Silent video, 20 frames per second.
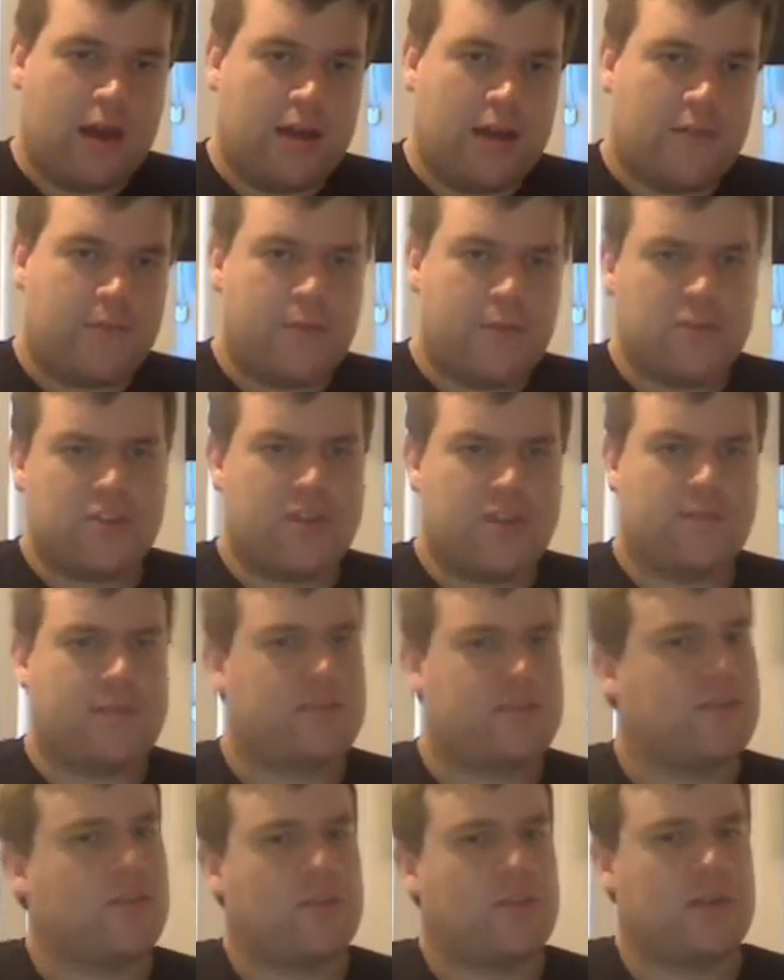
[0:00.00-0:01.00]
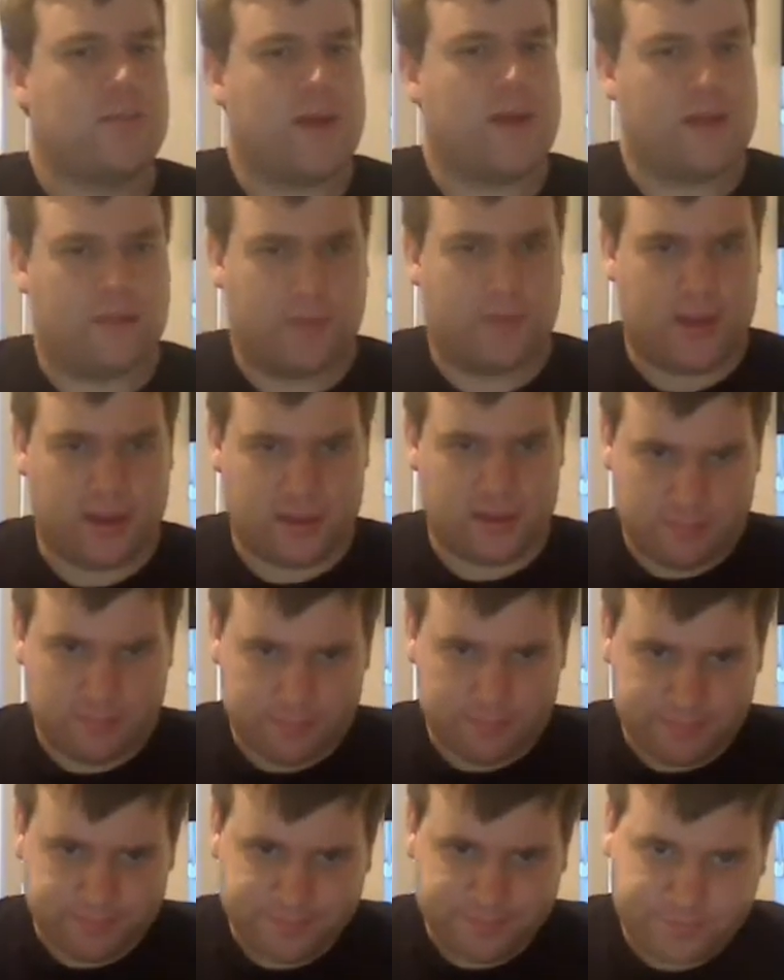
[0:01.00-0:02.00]
First off, let's talk about the maze.
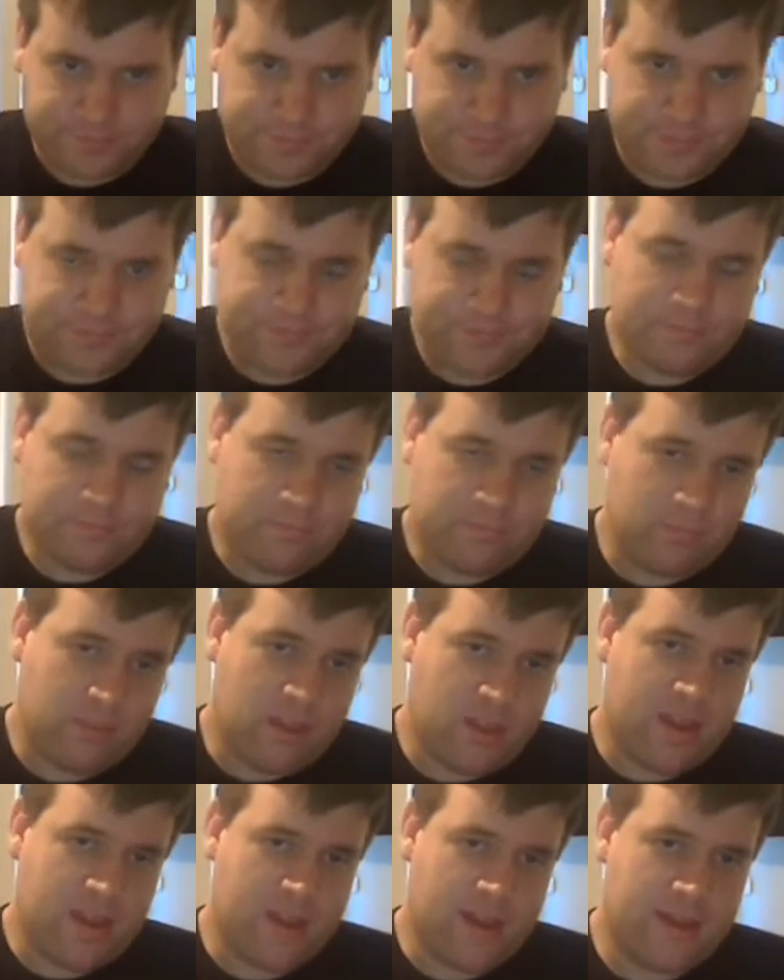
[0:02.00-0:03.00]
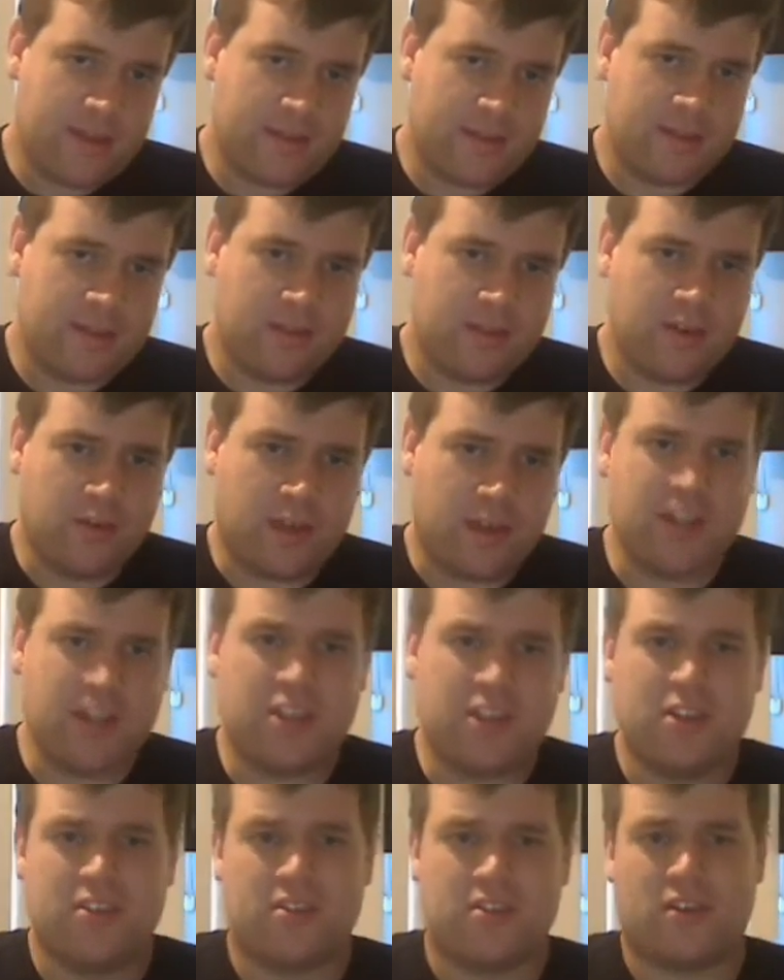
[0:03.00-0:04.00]
The
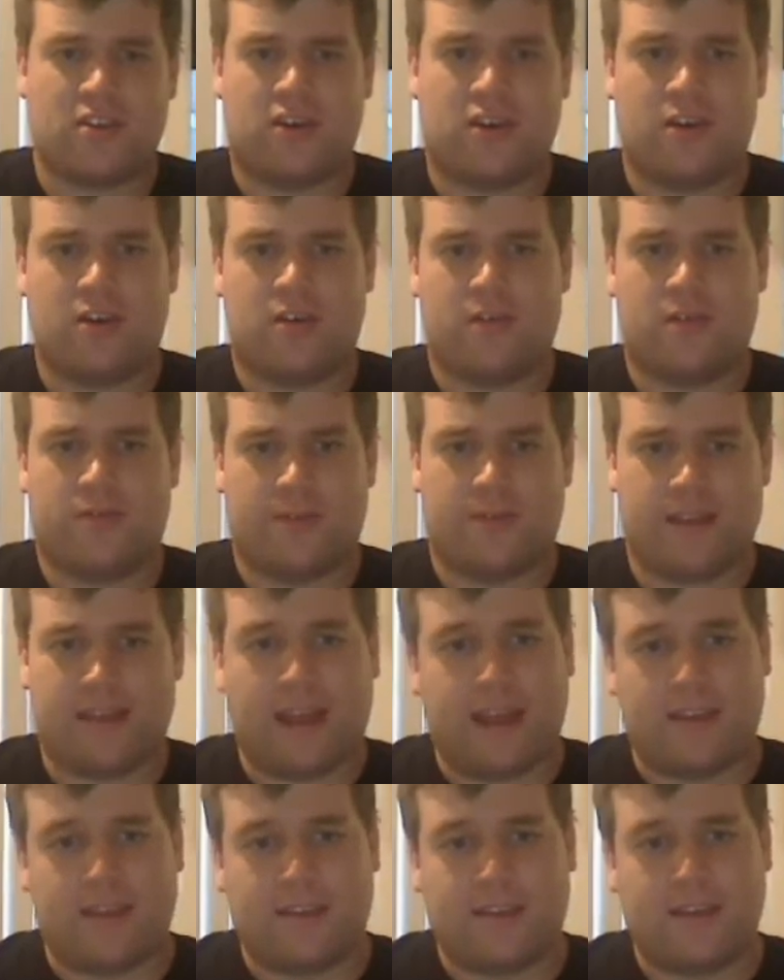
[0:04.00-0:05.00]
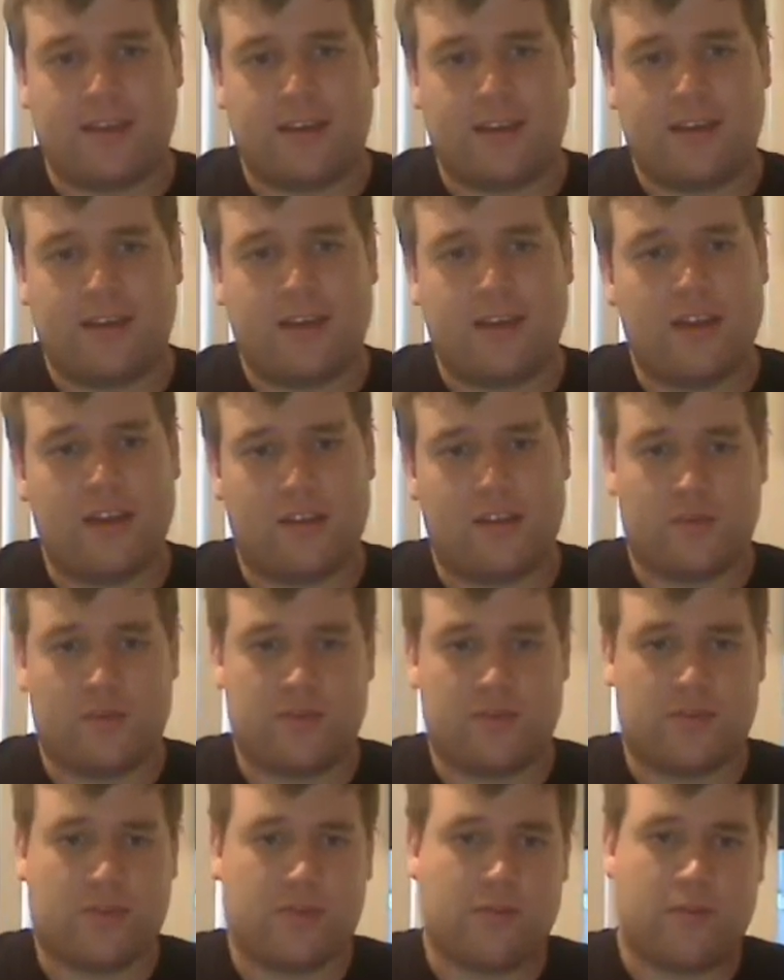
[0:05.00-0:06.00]
locations are fantastic in
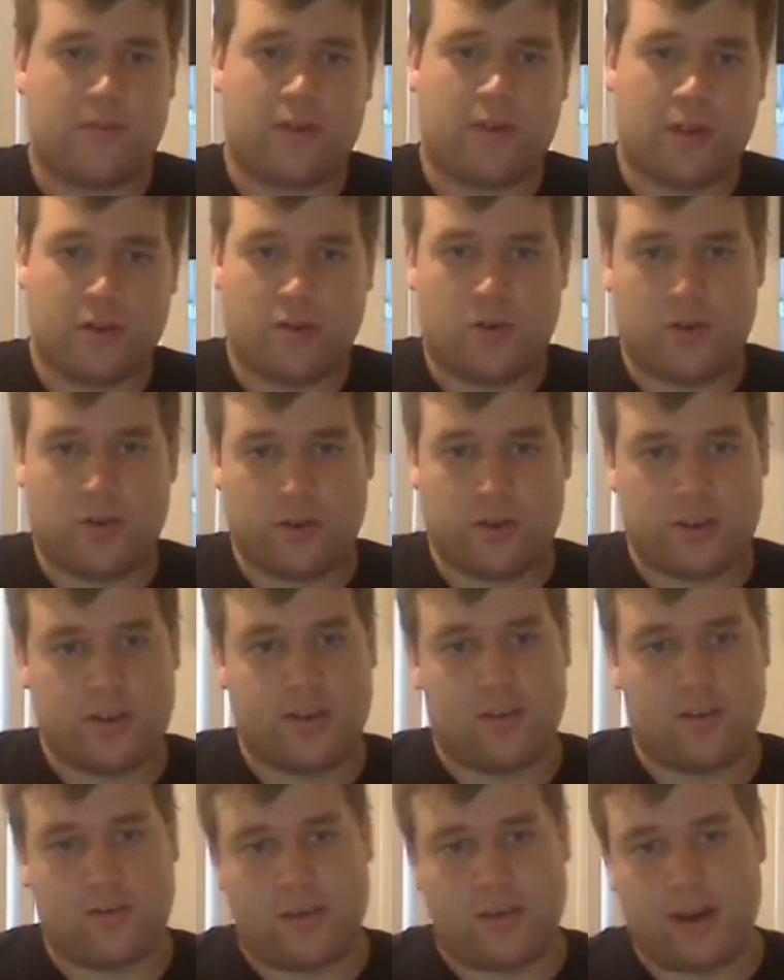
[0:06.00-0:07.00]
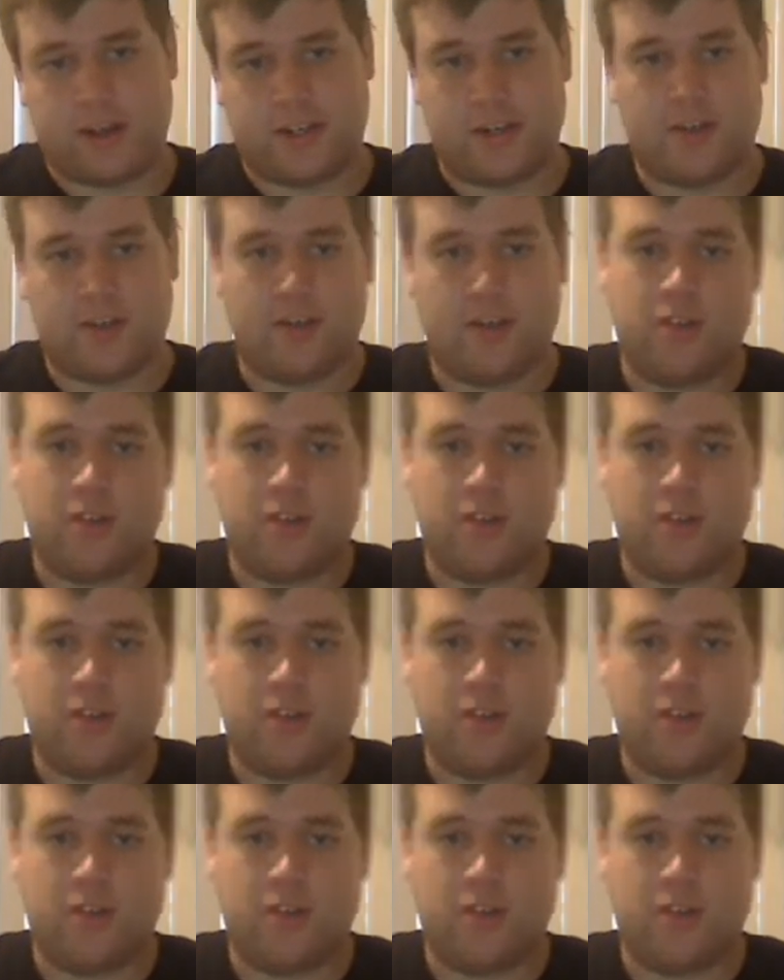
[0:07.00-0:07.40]
terms of an haunted attraction.